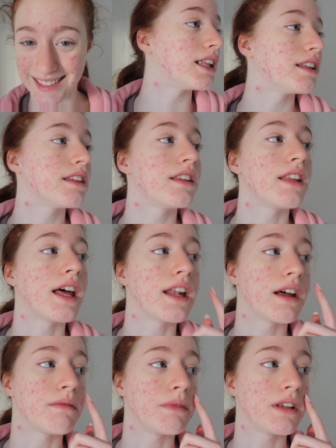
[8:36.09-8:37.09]
Other than
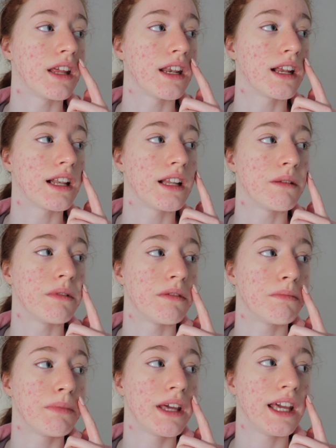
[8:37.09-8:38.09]
that, I've been getting a little bit
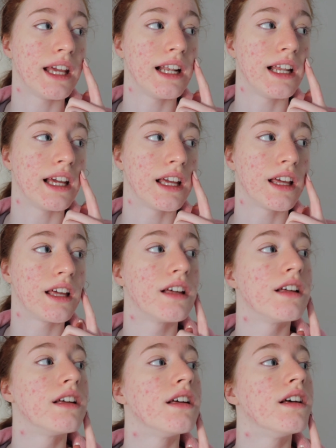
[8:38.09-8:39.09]
of peeling
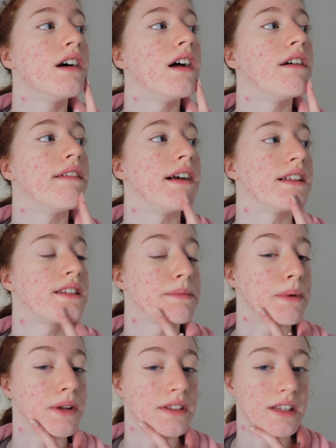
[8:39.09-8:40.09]
around
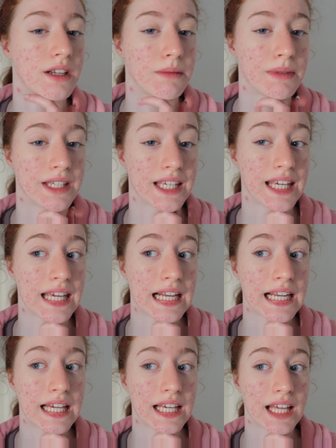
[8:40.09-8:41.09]
spots that are busy
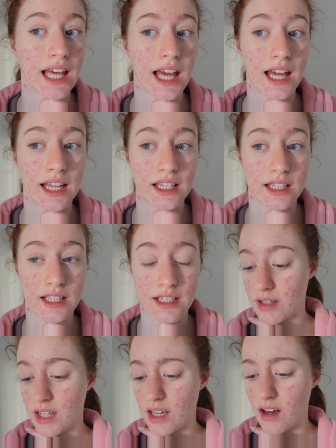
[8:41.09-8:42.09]
healing and
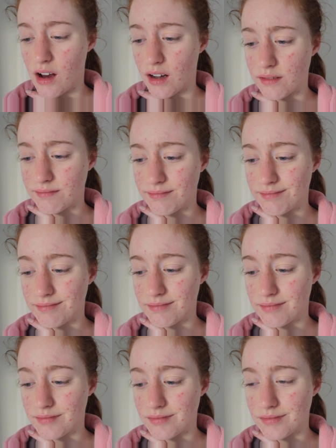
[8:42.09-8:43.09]
yeah,
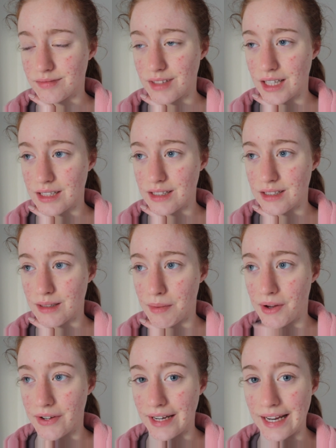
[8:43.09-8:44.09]
that's
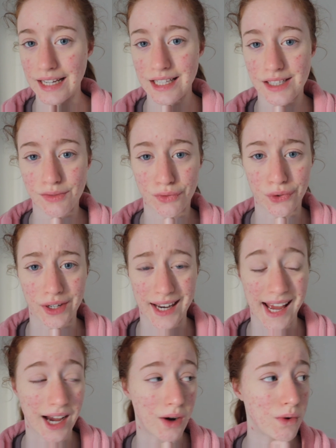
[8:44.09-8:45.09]
about it for
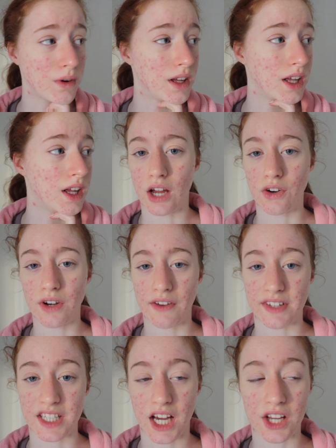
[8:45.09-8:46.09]
now. I don't
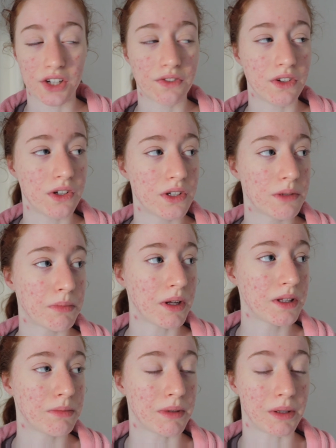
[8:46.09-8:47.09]
have a ton of new
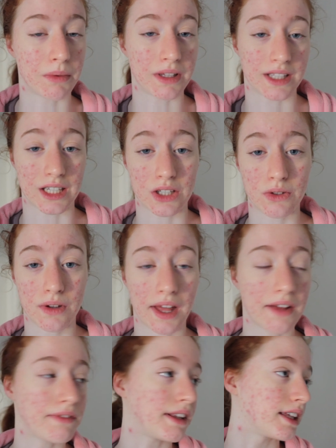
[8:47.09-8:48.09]
spots, but the ones I do
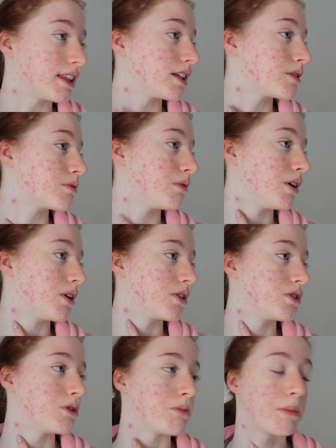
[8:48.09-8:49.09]
have, like this one, are
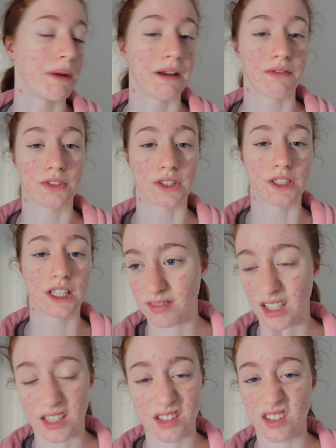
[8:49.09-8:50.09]
super painful.
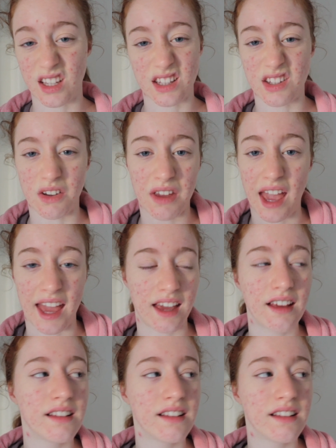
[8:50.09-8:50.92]
It's it's okay.